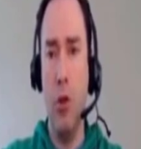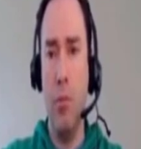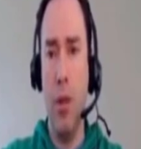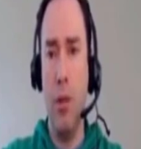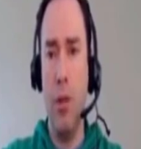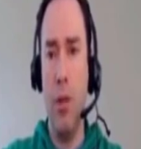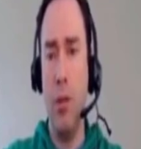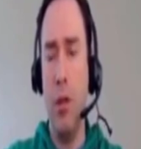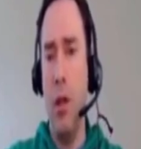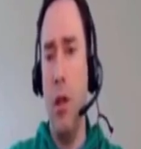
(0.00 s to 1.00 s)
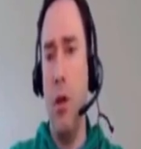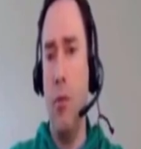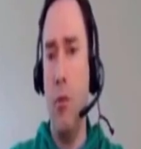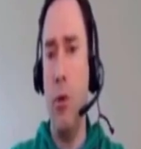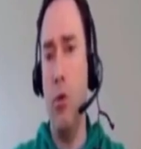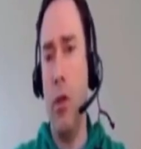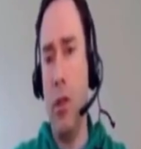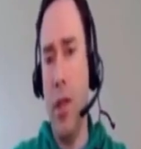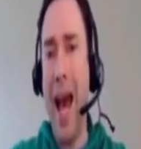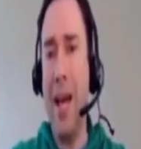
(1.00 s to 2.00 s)
bishop a6. Of course, you
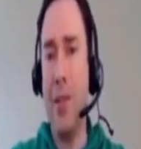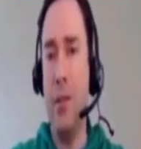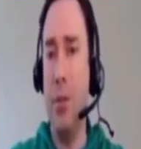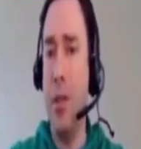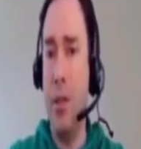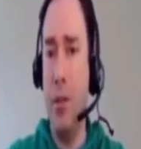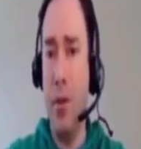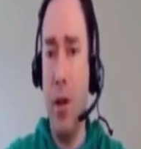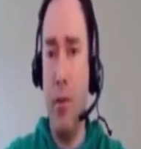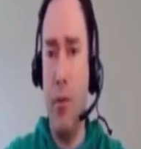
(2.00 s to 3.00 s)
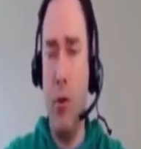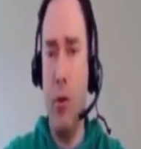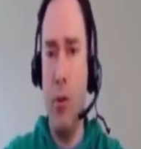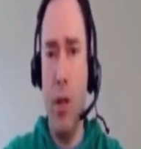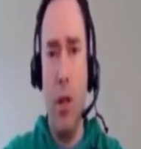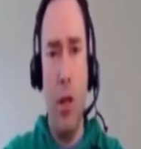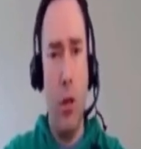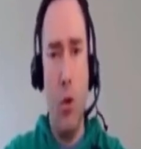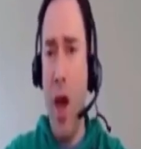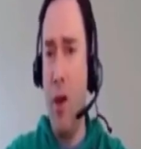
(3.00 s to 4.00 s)
can castle, play c5 first.
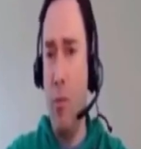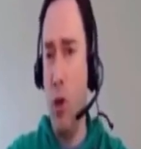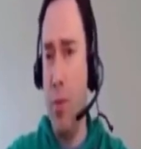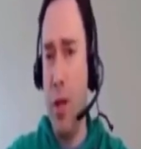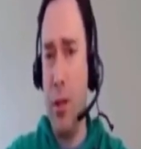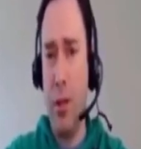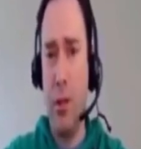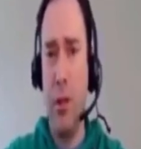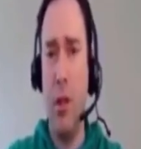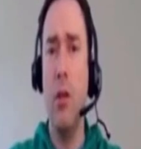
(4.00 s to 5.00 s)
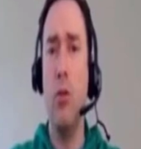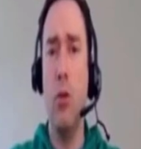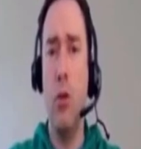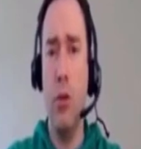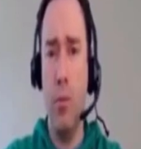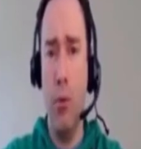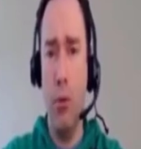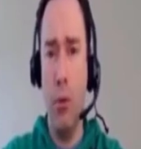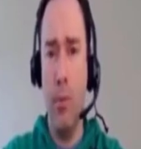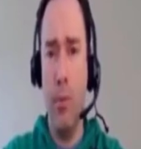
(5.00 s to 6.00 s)
You have bishop a6 to your
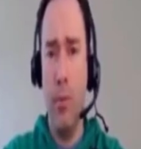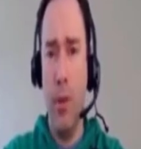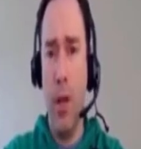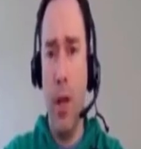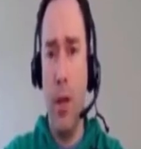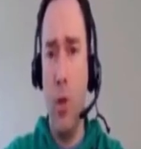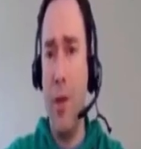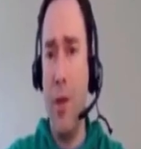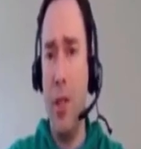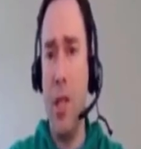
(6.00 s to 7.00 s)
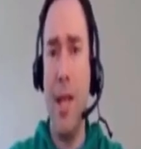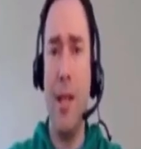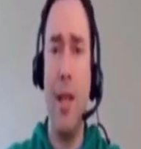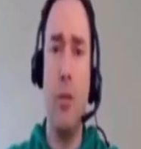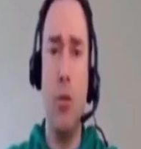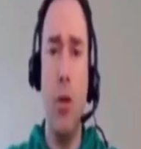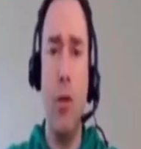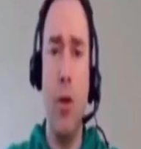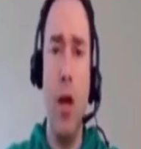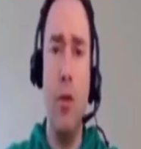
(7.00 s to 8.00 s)
disposal. And whenever the knight gets to
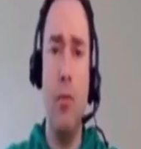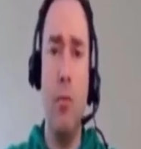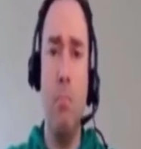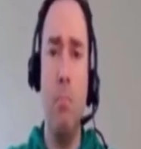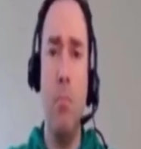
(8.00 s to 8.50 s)
e5,